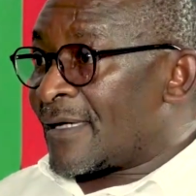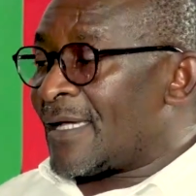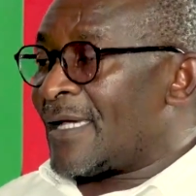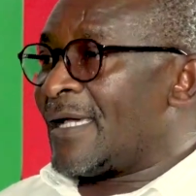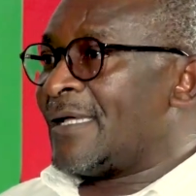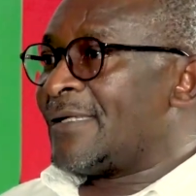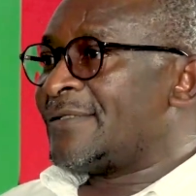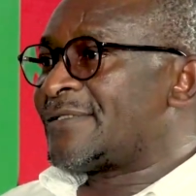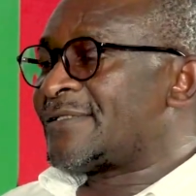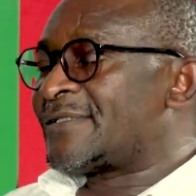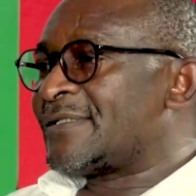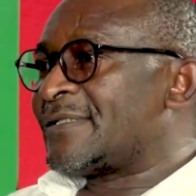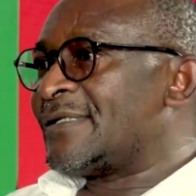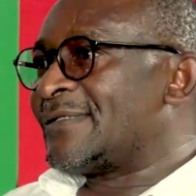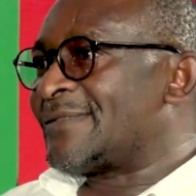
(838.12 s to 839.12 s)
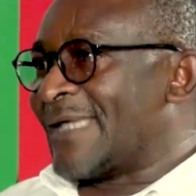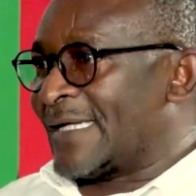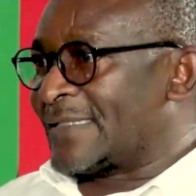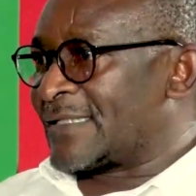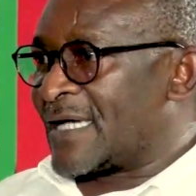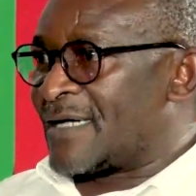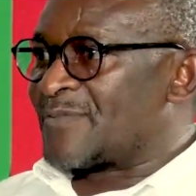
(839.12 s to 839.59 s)
And
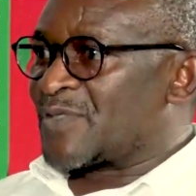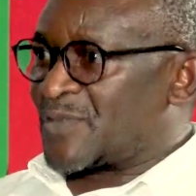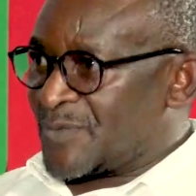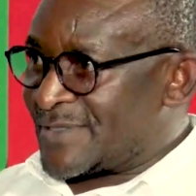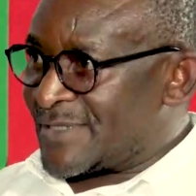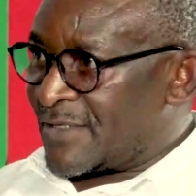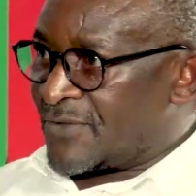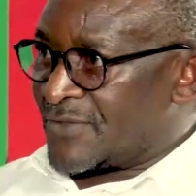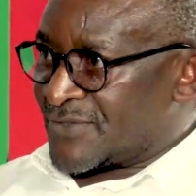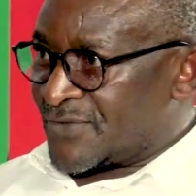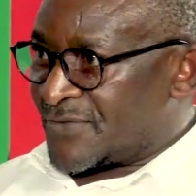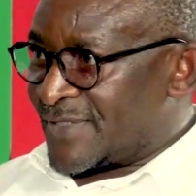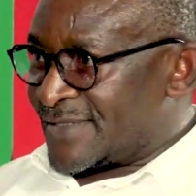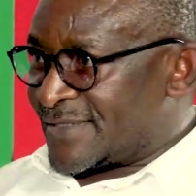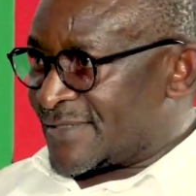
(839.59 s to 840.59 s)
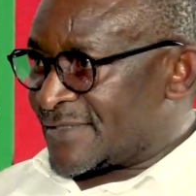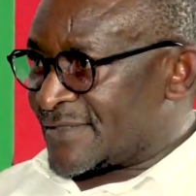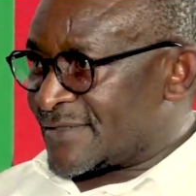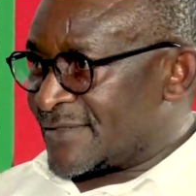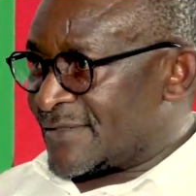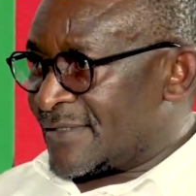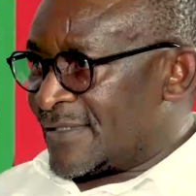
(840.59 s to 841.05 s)
that comes with the consequences.